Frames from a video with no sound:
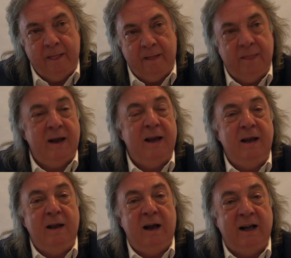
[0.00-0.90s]

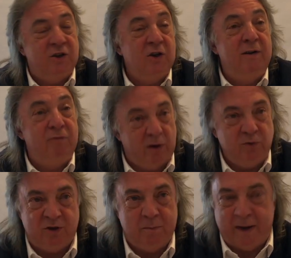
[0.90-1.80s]
they actually
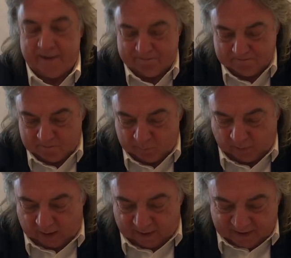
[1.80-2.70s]
wrote to me
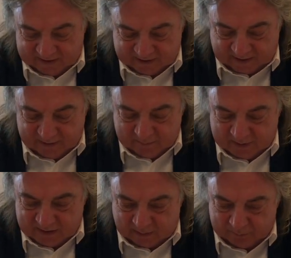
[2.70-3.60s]
and they sent me
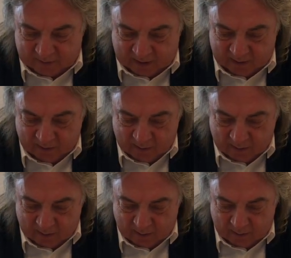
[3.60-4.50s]
something
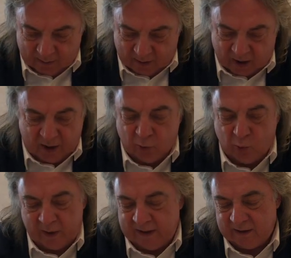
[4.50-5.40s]
that I
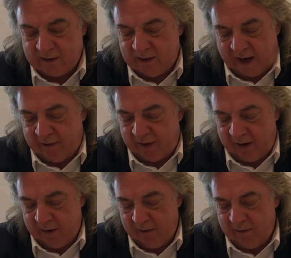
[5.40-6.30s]
always
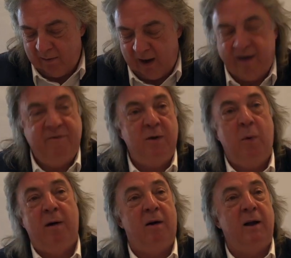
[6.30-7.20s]
carry
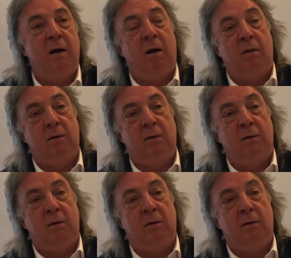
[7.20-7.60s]
everywhere I go,